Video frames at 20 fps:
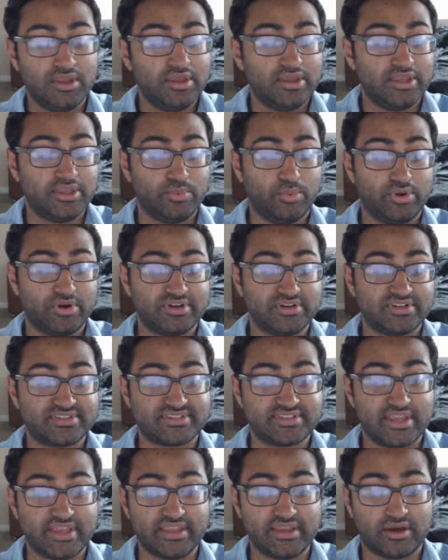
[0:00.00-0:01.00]
He wouldn't
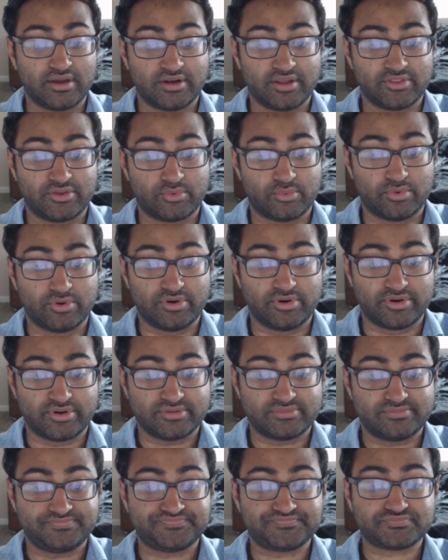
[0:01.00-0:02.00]
say another word.
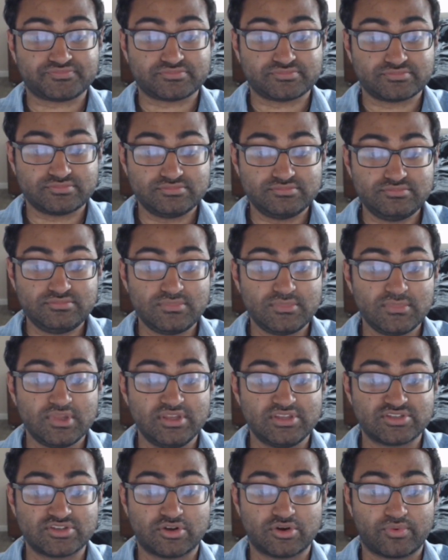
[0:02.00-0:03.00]

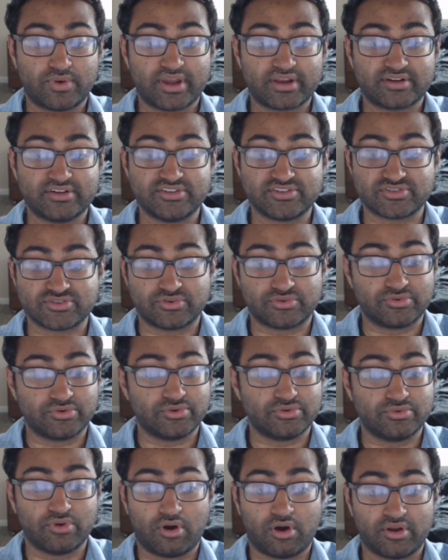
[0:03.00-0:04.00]
His correctness
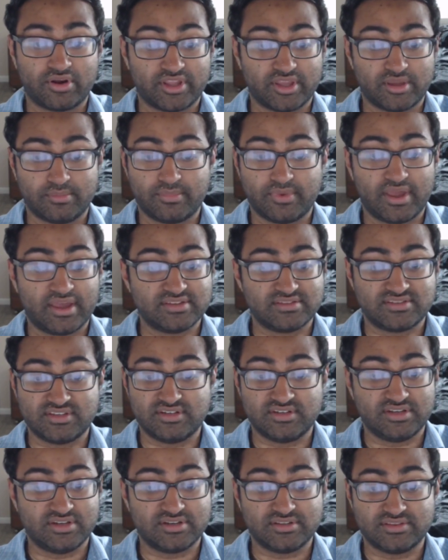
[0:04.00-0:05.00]
grew on him as he
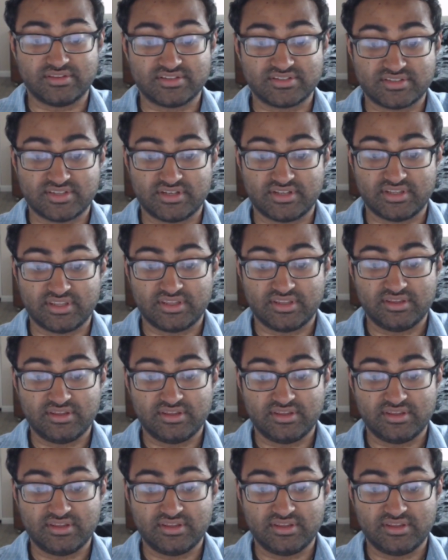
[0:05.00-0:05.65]
neared the city.